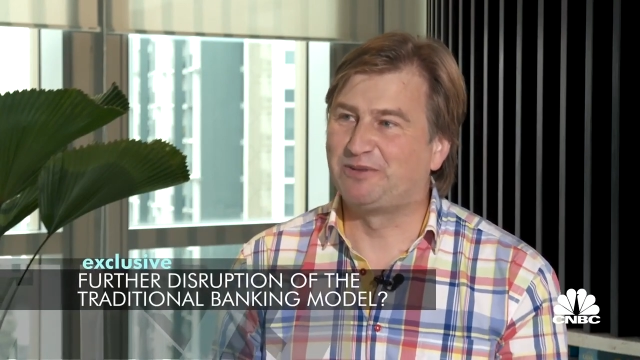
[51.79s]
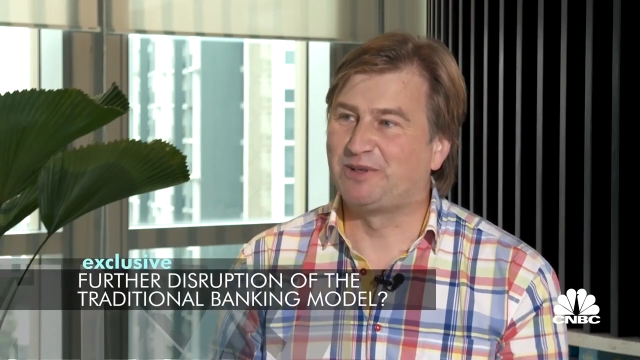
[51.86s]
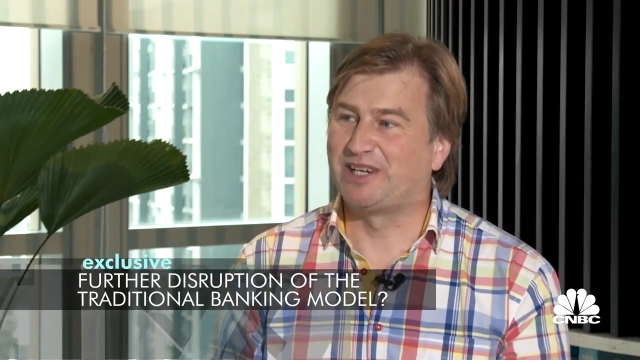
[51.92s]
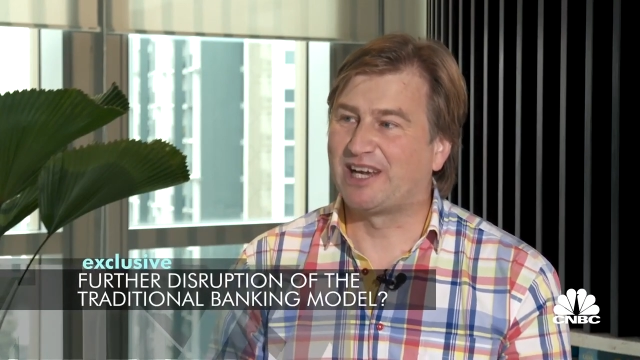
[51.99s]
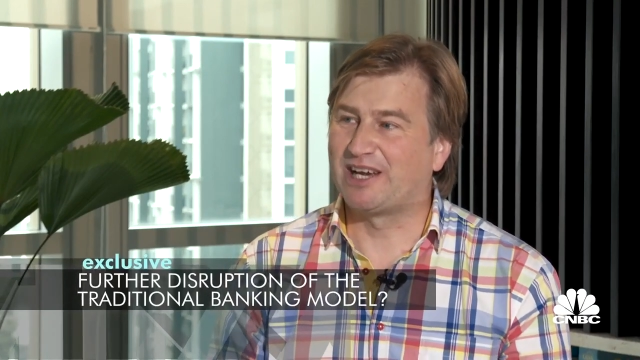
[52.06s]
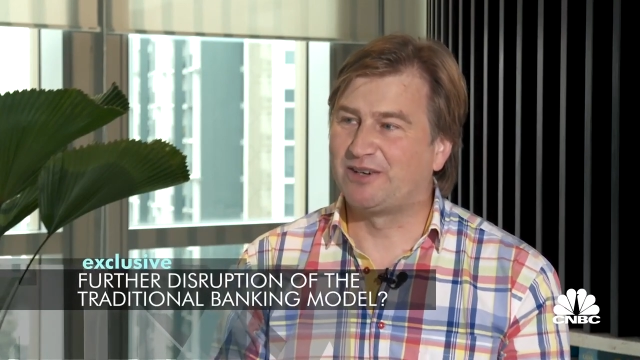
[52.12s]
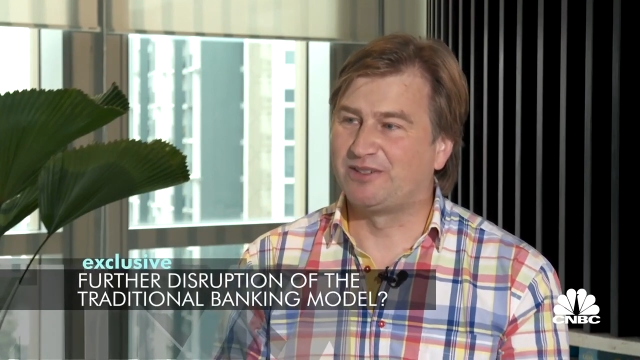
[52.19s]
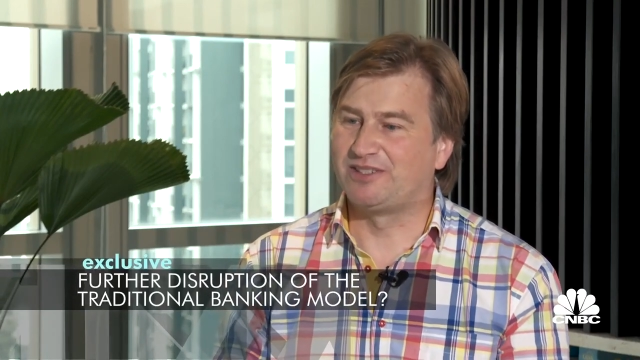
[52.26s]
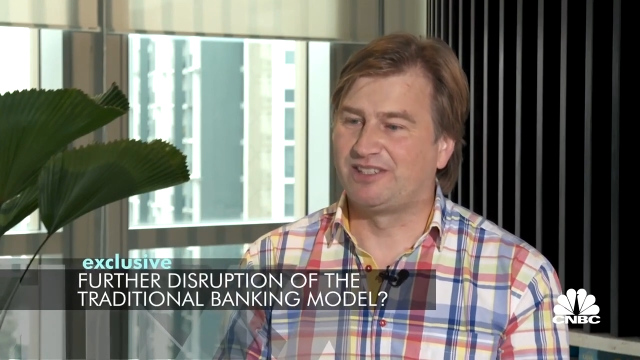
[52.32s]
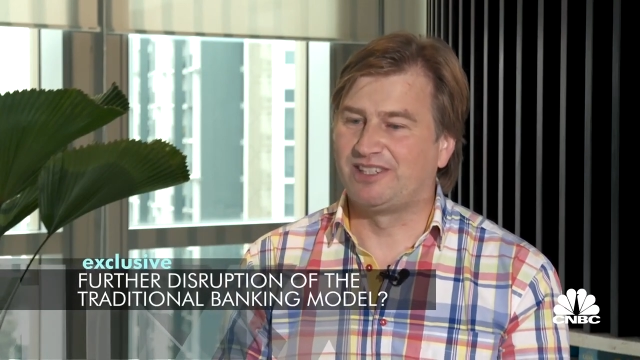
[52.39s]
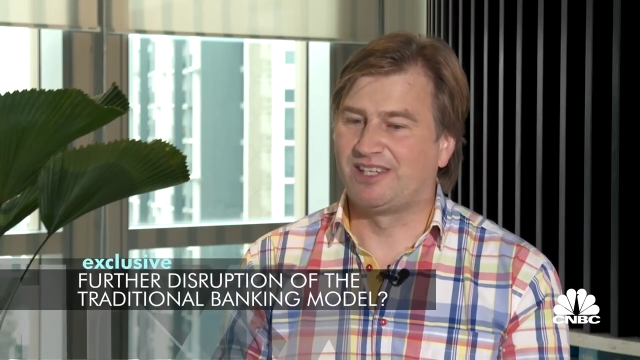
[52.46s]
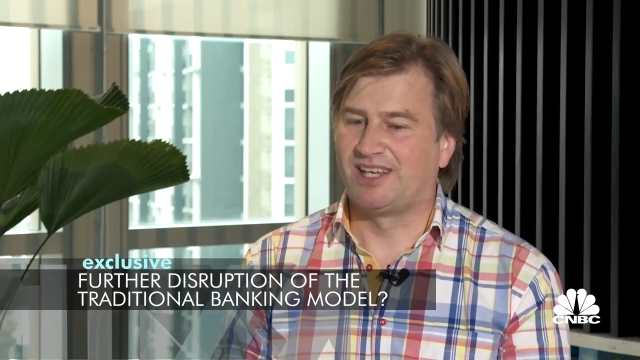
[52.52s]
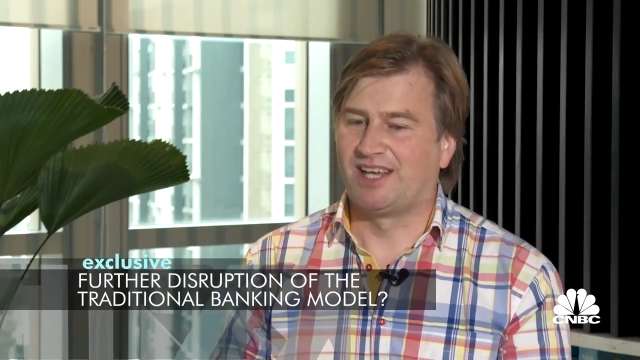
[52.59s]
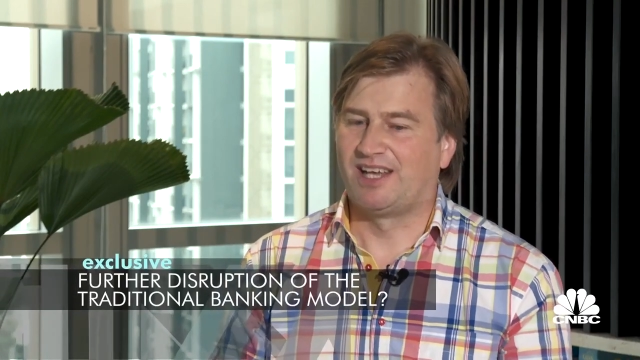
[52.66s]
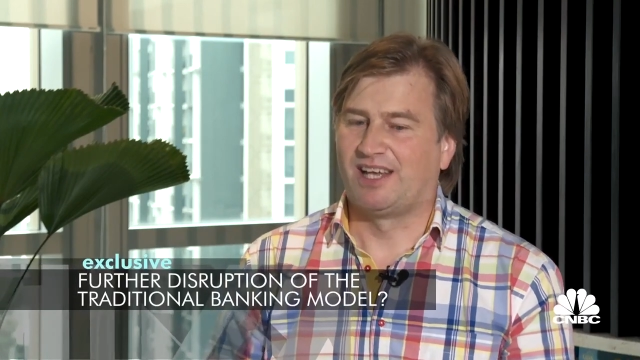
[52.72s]
if we
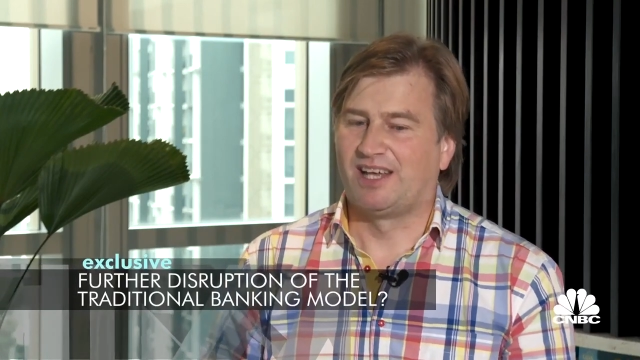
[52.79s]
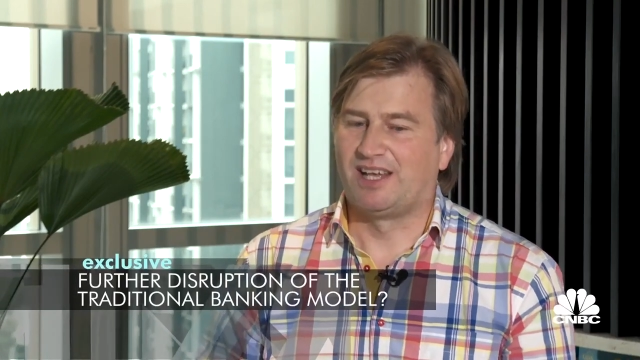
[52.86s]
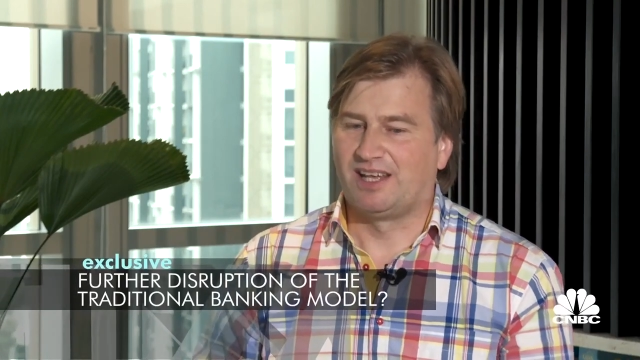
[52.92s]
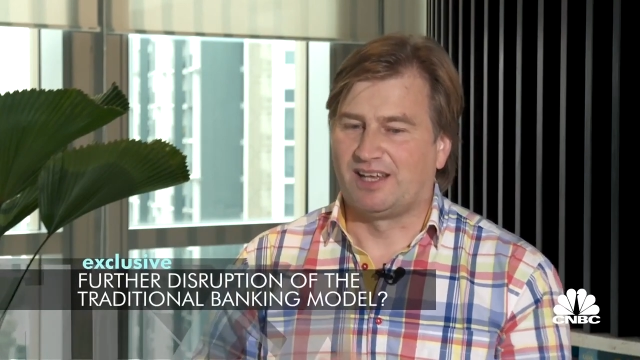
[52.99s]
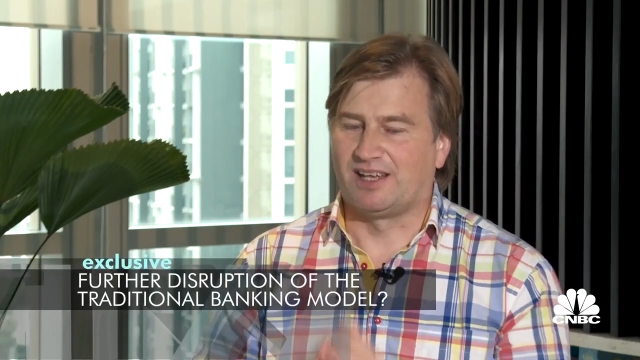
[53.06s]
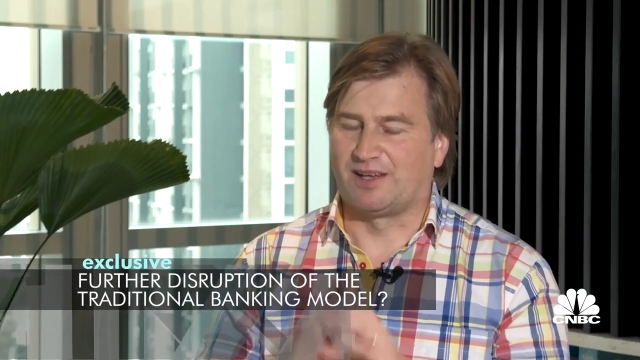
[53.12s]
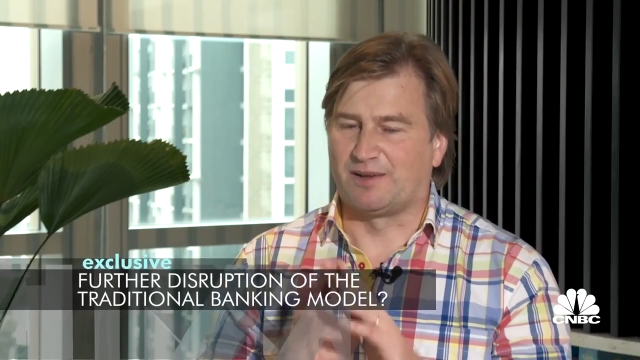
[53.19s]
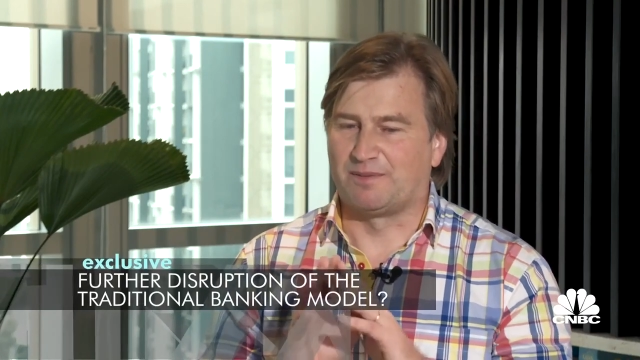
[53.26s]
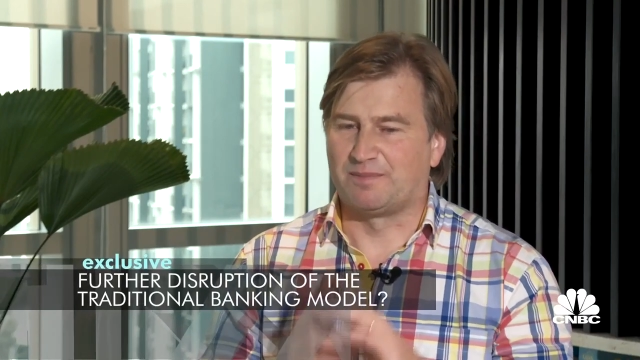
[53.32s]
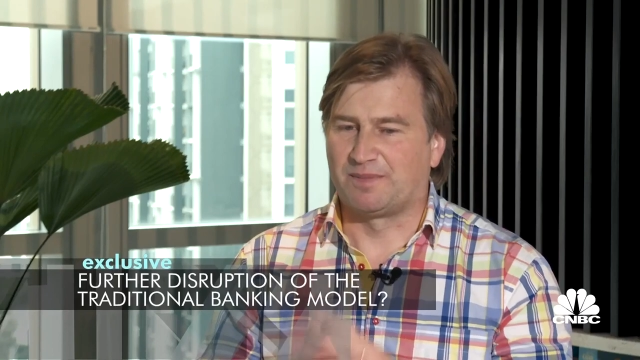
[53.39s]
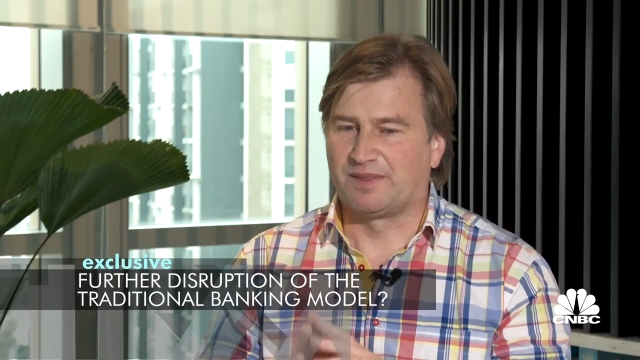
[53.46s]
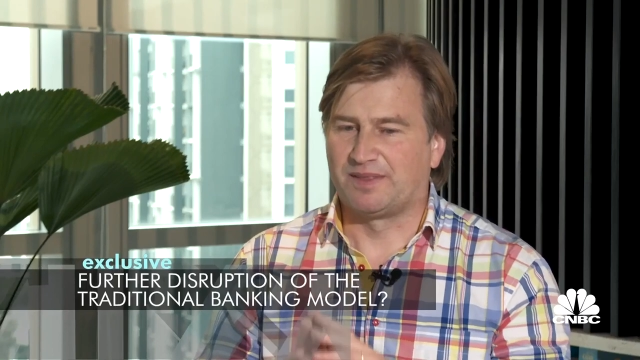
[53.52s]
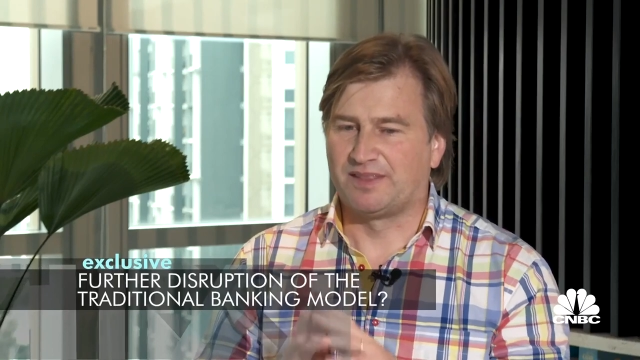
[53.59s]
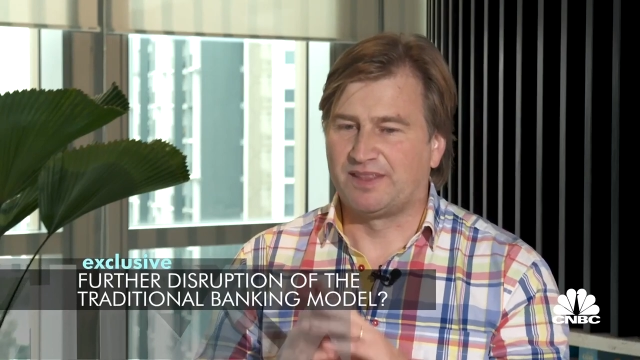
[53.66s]
count um,